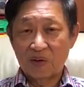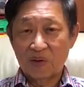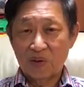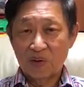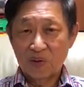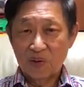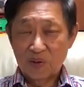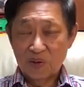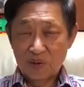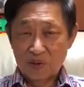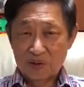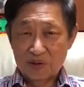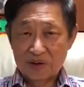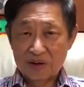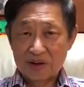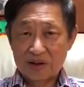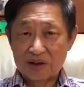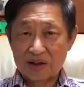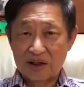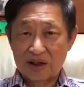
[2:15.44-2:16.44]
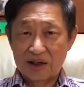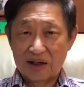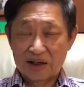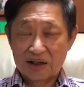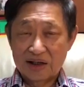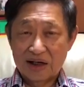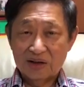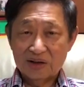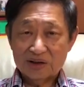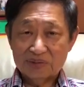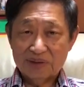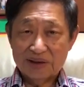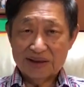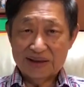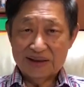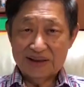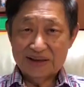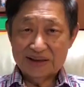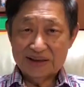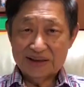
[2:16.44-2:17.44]
who aroused my
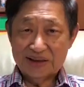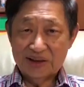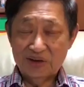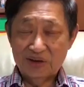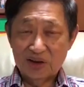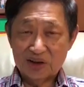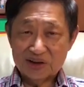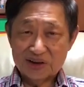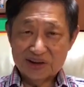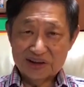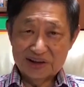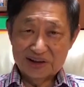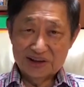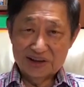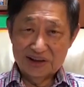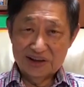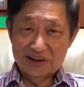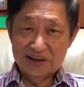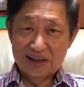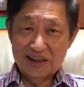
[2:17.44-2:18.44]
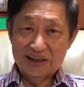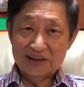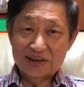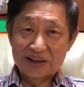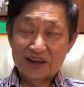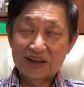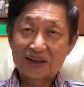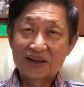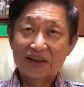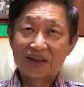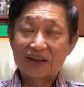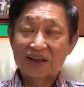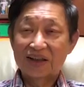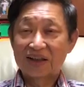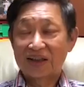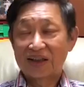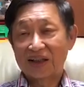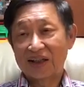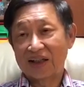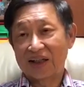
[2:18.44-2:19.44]
curiosity in laser,
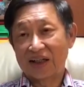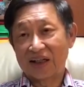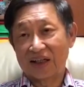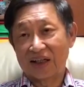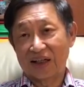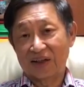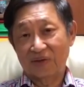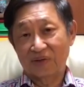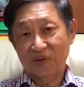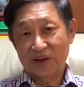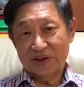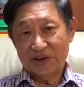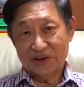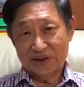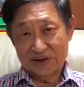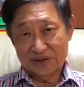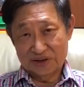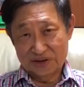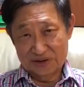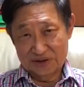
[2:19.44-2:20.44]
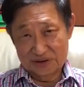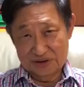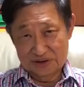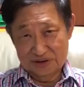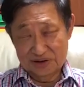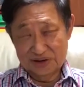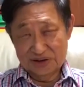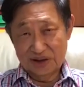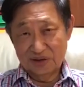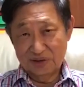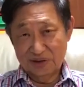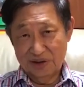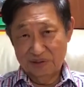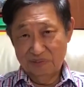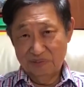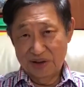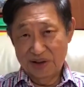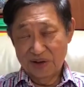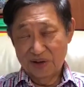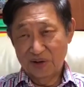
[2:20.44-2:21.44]
which resulted in
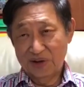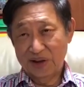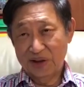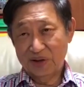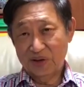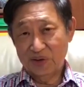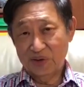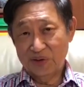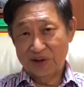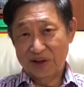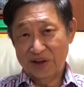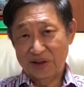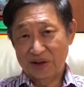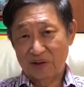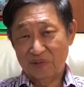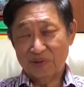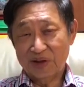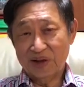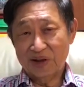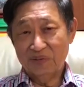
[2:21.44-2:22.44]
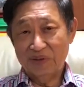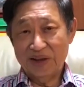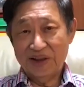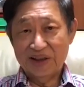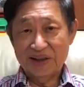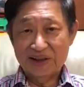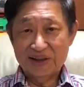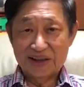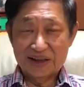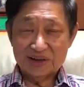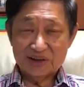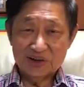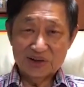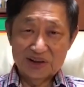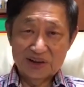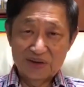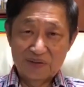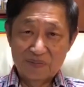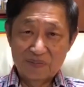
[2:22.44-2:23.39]
me going into the optical media industry.